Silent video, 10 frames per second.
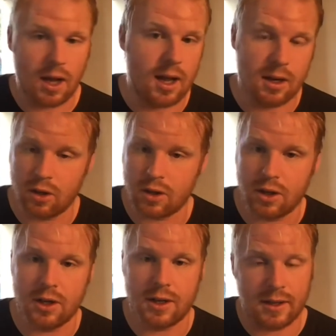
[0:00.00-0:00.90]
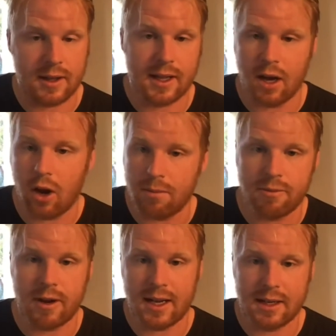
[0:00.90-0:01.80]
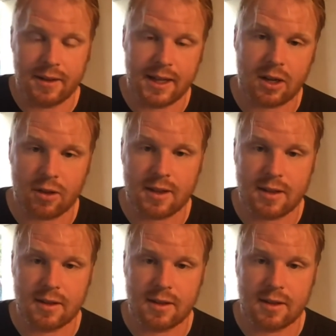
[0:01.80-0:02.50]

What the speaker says: look good, and they're on brand, and they're consistent.